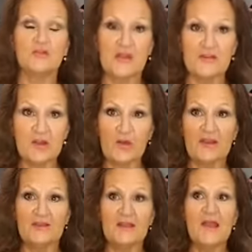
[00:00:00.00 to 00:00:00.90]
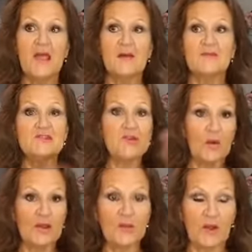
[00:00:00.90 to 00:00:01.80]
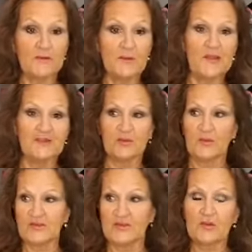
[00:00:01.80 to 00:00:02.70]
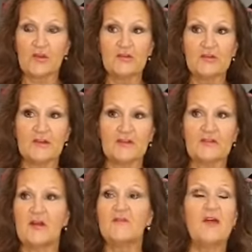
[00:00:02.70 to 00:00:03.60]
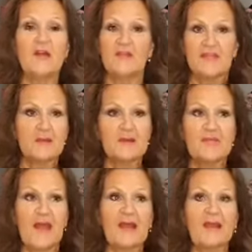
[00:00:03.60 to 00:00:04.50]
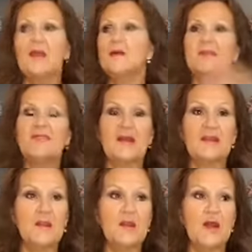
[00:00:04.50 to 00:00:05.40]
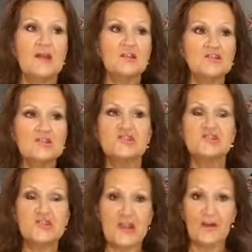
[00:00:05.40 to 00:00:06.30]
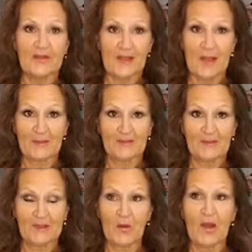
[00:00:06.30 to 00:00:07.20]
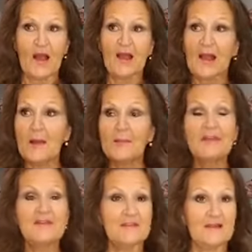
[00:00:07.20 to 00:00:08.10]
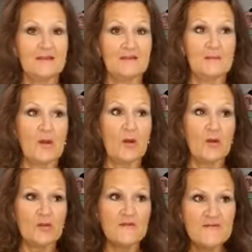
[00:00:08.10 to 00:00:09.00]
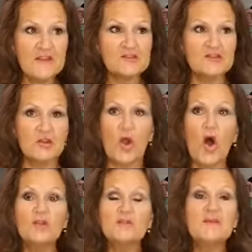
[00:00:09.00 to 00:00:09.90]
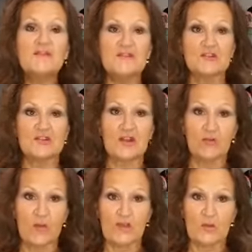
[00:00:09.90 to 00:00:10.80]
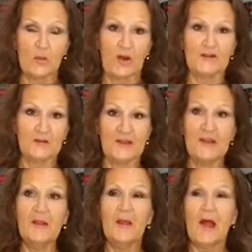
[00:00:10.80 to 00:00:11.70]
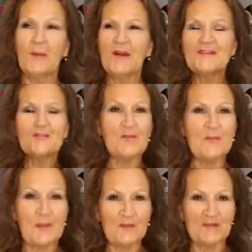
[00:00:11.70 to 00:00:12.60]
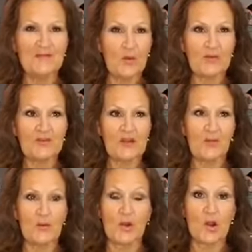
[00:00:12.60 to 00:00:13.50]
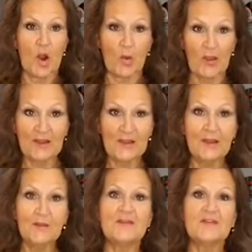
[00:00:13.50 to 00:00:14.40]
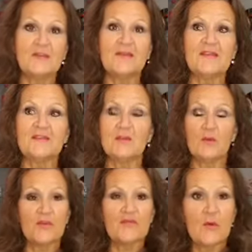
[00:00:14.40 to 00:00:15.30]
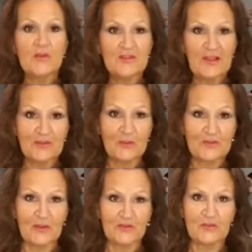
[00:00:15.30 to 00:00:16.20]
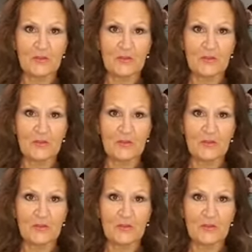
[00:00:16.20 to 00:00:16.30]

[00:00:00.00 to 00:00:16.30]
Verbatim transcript: driving you crazy, but you know how you want them to be. So what's the story you're telling yourself? Think about that, but then just share in the comments below a couple of sentences about your vision, your ultimate vision of what you want it to be. I want us to remember to focus on where we're going with some of this so that we're focusing on the results that we